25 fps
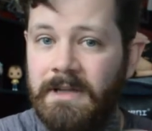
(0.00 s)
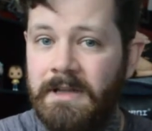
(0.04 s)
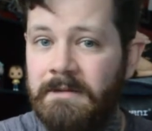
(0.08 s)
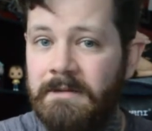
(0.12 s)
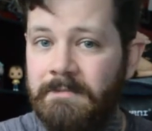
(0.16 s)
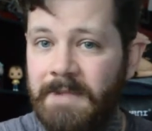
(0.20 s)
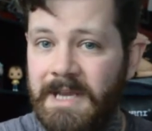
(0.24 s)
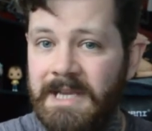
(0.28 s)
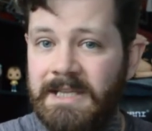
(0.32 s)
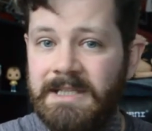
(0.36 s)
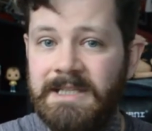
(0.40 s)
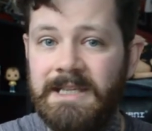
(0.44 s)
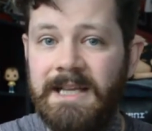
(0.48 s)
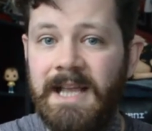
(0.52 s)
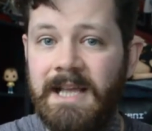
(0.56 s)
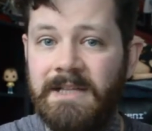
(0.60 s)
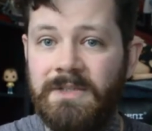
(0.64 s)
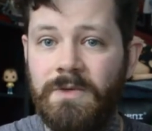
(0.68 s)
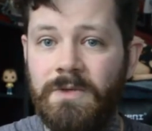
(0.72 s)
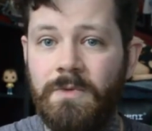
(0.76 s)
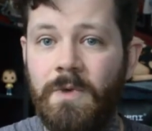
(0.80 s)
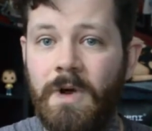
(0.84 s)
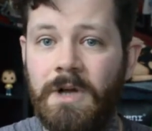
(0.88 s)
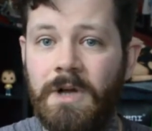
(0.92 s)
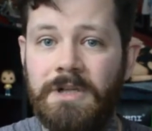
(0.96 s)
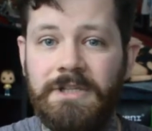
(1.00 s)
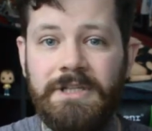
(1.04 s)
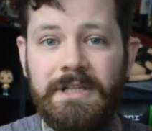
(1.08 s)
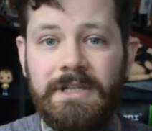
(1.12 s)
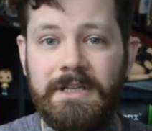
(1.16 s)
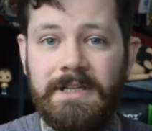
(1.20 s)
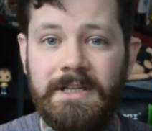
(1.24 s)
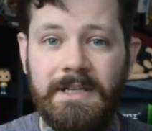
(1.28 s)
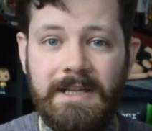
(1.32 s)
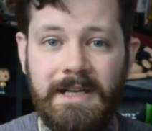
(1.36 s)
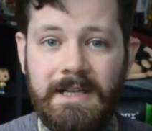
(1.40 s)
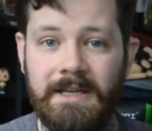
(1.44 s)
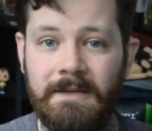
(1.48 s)
an amazing guy to watch and
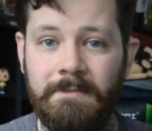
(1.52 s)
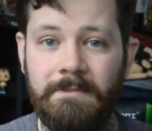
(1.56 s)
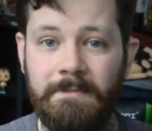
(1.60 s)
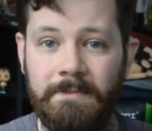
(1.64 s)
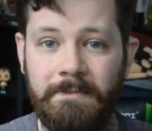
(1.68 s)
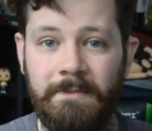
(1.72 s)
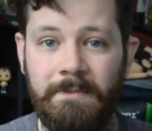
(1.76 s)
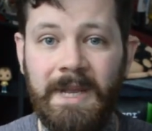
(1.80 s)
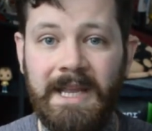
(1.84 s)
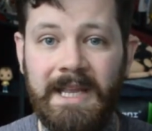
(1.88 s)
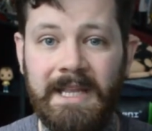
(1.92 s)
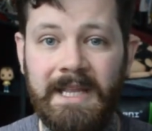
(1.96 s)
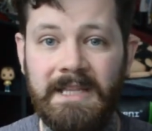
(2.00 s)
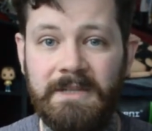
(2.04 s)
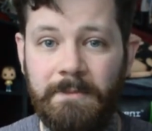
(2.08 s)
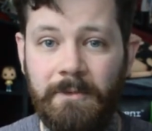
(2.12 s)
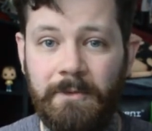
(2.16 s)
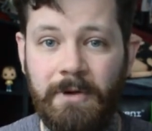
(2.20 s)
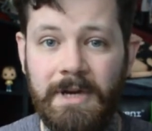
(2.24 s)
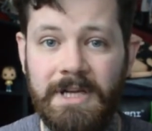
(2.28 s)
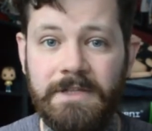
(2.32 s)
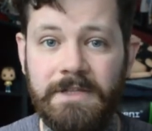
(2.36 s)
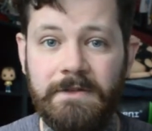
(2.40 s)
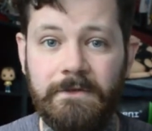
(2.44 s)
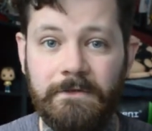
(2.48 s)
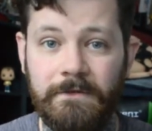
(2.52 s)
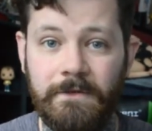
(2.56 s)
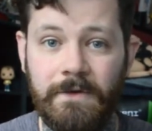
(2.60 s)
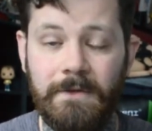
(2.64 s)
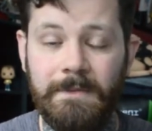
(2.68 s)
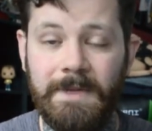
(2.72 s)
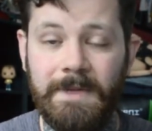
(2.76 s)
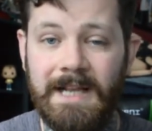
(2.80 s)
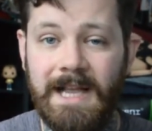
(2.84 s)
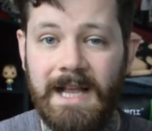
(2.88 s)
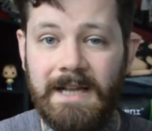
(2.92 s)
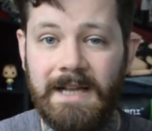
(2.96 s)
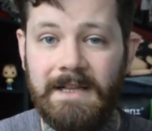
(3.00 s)
a, and a big inspiration for
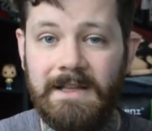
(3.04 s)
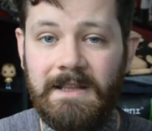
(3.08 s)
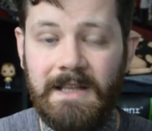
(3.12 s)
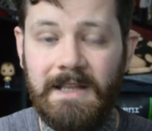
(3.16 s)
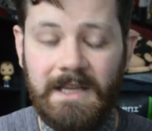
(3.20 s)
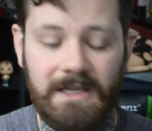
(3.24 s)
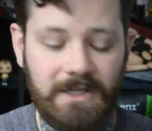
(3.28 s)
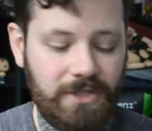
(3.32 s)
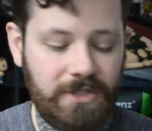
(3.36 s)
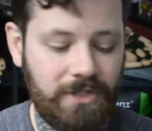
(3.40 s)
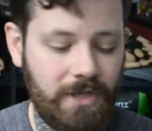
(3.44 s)
me kind of thing.